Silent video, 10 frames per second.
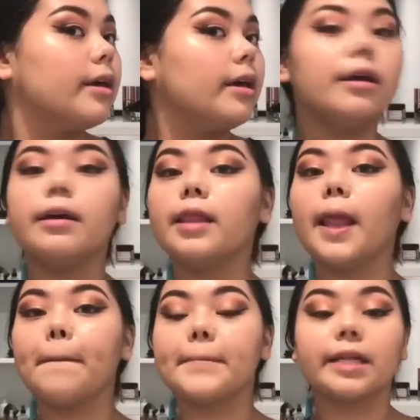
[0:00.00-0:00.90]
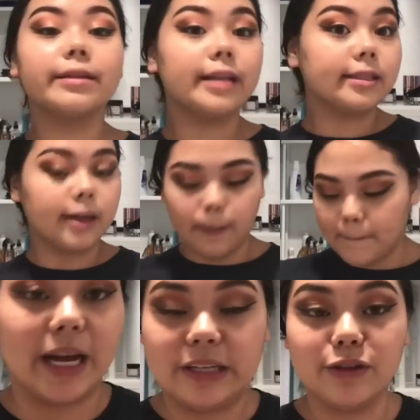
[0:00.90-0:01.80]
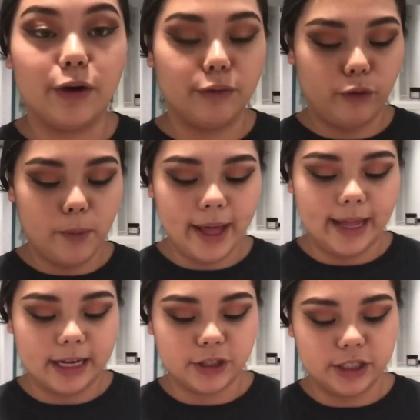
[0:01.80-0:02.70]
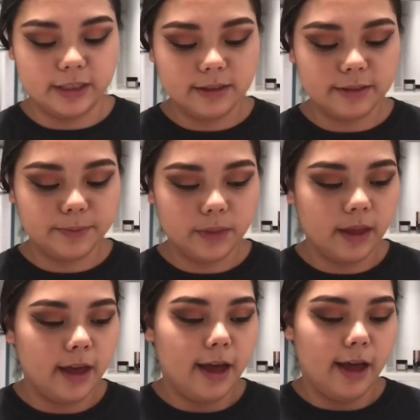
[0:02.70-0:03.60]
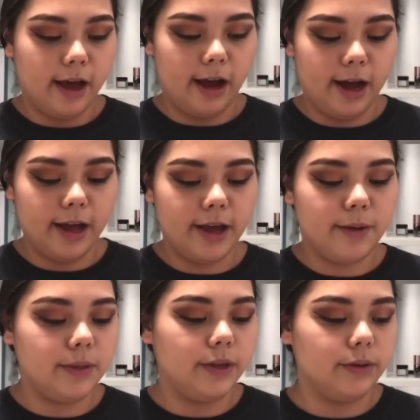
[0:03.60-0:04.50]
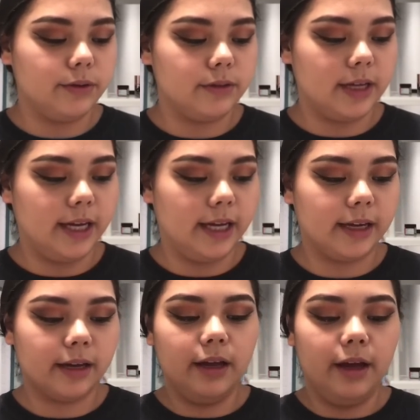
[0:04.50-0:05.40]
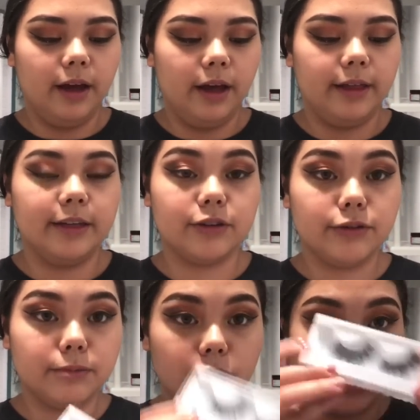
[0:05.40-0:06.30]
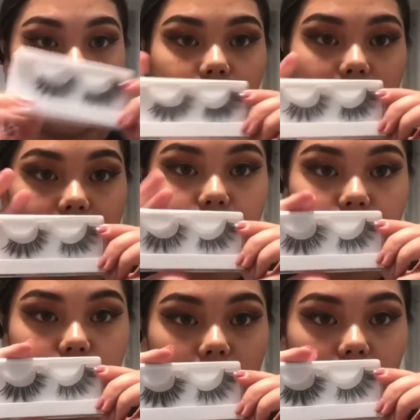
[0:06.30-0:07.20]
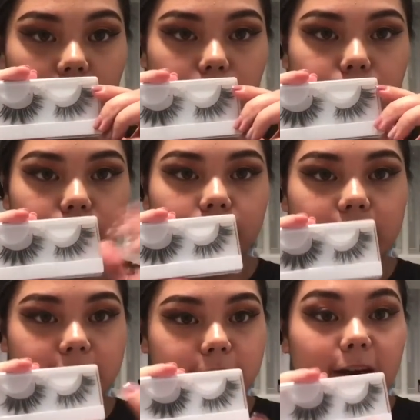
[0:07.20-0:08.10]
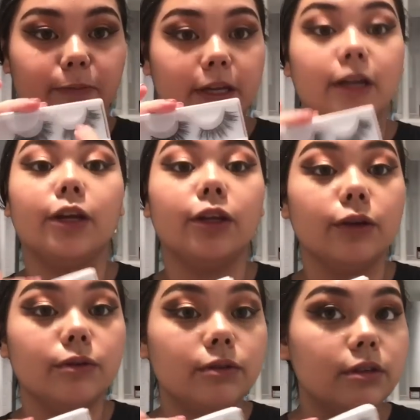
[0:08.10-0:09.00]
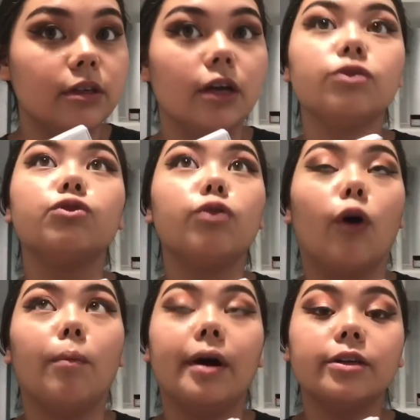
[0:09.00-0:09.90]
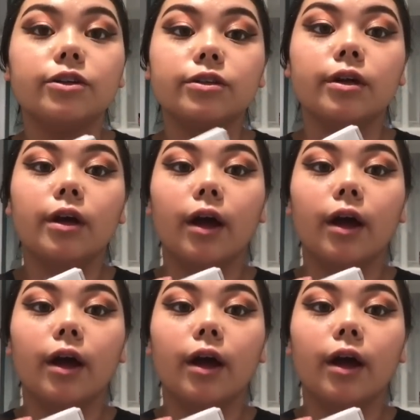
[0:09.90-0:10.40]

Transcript: And that's good. Okay, so for my lashes, I am using, these are from shishilash.com. These have been used so much.